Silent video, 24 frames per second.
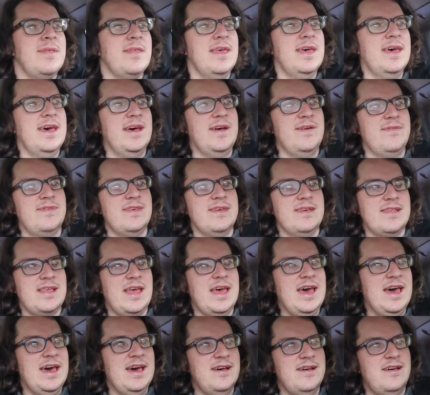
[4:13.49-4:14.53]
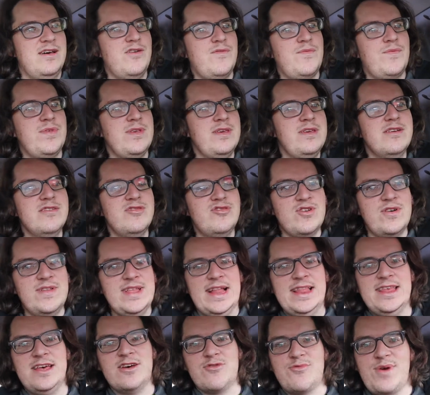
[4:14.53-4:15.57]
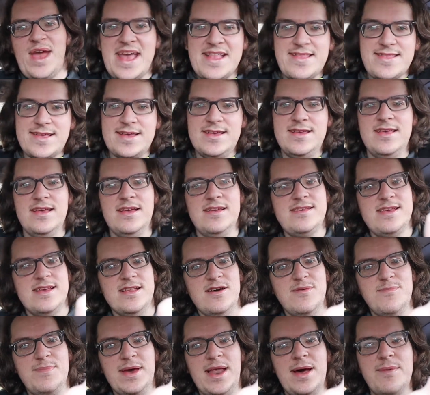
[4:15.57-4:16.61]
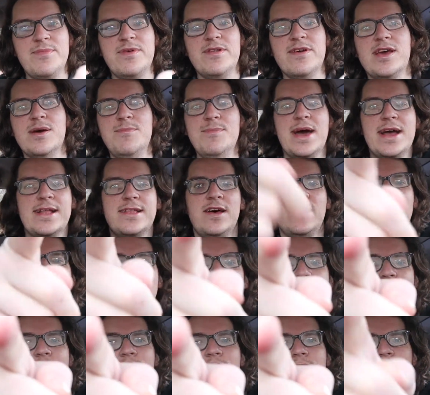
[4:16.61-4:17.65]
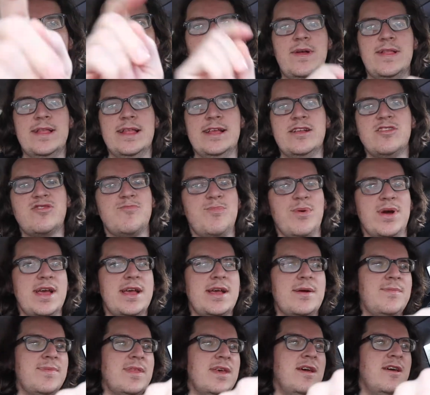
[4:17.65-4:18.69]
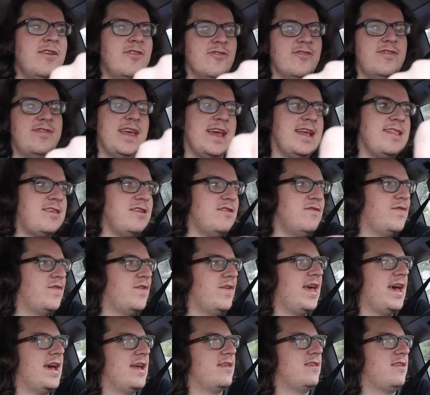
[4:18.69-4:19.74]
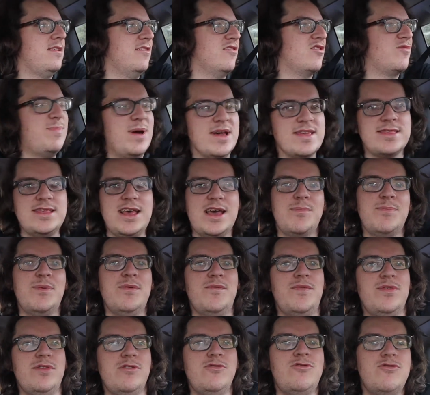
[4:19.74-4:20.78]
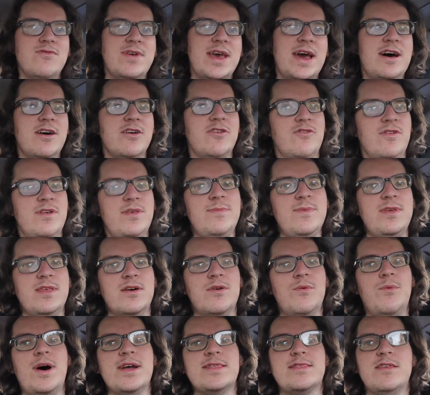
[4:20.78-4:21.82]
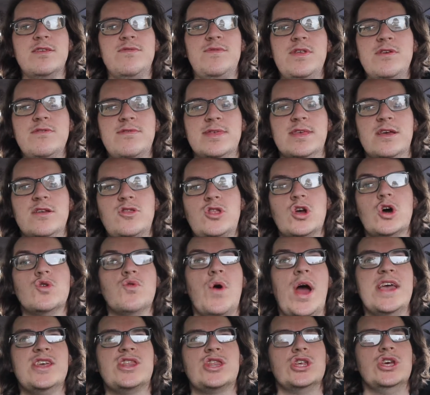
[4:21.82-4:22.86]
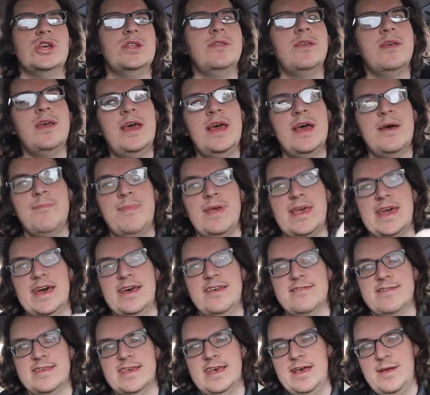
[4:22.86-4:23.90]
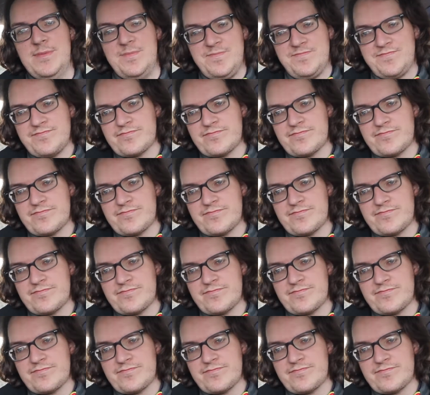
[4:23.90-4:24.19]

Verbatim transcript: Uh, uh, hopefully you enjoyed that little rant, you know. But I'm gonna come back to all you when we're on the lunch break. So stay tuned for that, you know. Smash the like button for the YouTube algorithm, you know. Watch these videos in the duration, because uh,